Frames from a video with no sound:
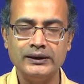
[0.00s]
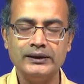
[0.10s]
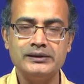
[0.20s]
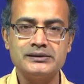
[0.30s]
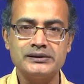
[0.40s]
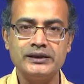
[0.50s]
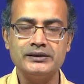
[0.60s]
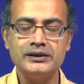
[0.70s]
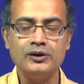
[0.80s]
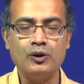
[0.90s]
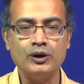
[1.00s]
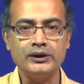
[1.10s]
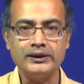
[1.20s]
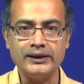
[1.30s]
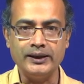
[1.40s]
is changing all
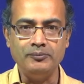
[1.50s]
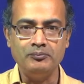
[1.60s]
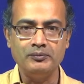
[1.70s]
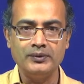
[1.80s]
the time,